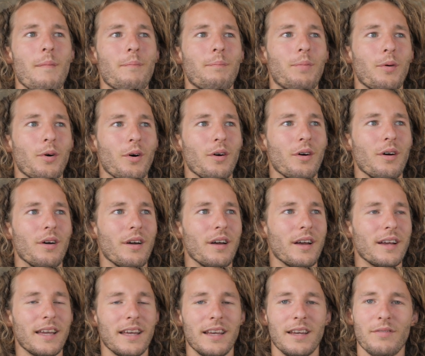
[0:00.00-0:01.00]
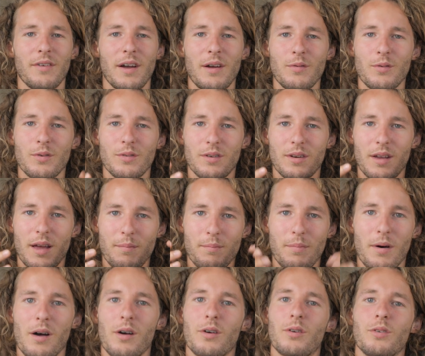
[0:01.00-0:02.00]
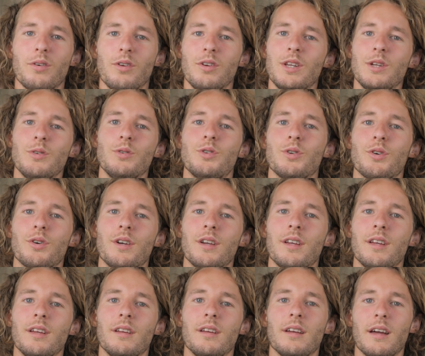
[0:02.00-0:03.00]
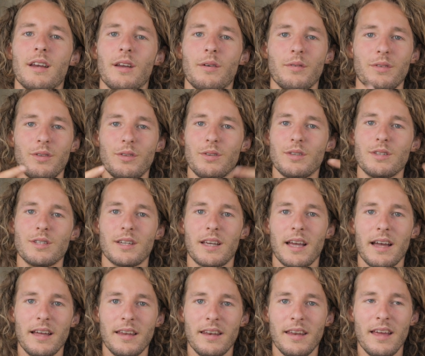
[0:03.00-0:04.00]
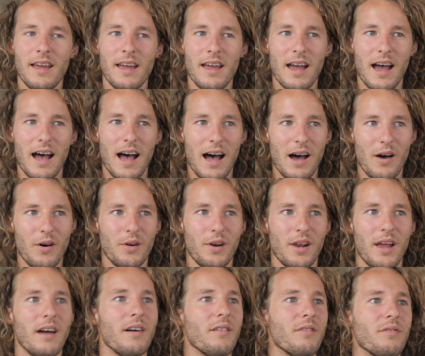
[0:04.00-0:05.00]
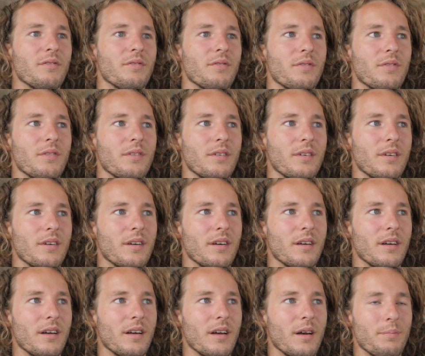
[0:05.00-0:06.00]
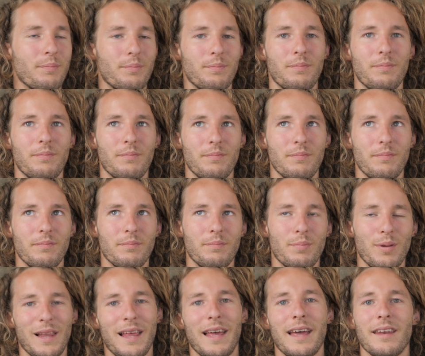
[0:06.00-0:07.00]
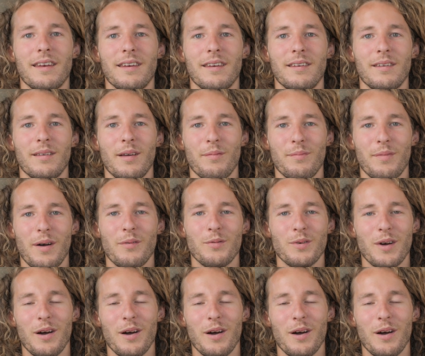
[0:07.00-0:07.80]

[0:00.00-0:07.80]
But again, if I would embark on a new journey and I would do this again, I would have a plan. I